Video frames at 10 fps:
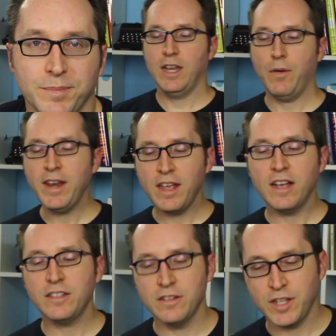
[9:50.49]
Now,
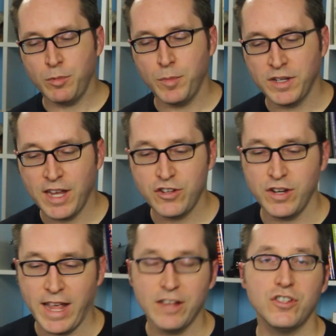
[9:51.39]
antioxidant
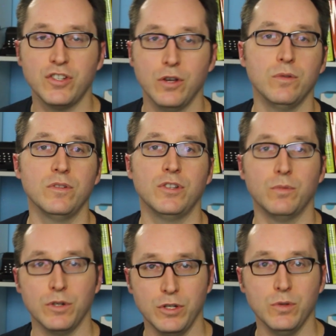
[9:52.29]
supplementation has shown to
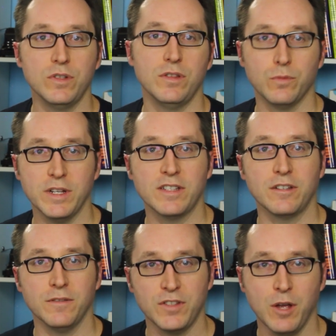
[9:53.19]
reduce the risk
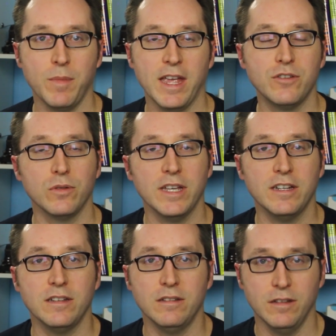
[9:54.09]
of some
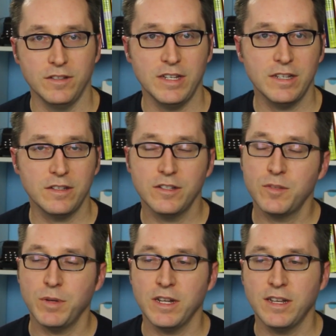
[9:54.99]
age-related
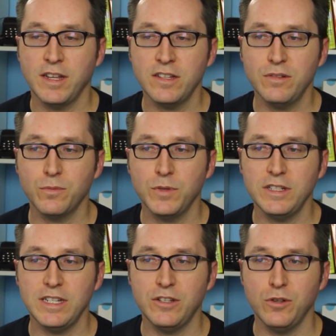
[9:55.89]
diseases, but it doesn't
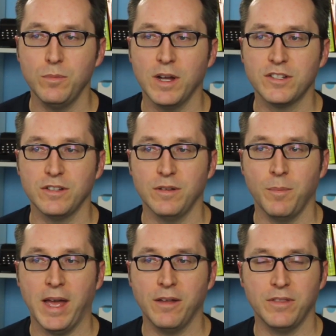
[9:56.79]
really do much
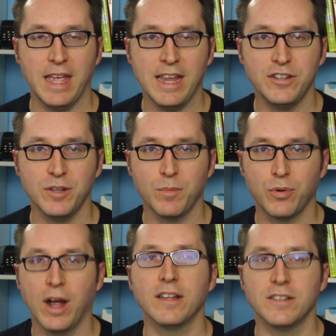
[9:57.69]
about the aging
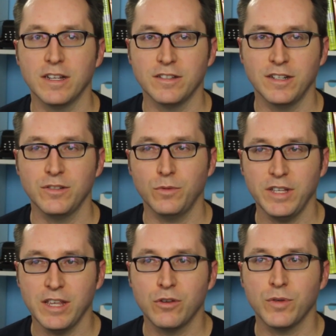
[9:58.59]
process. It doesn't
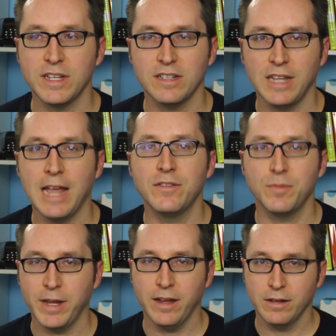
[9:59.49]
really increase
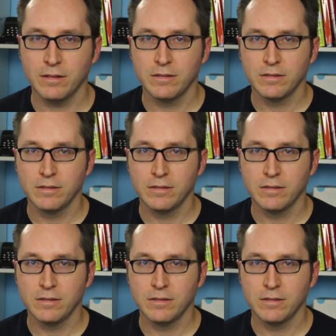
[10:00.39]
lifespan.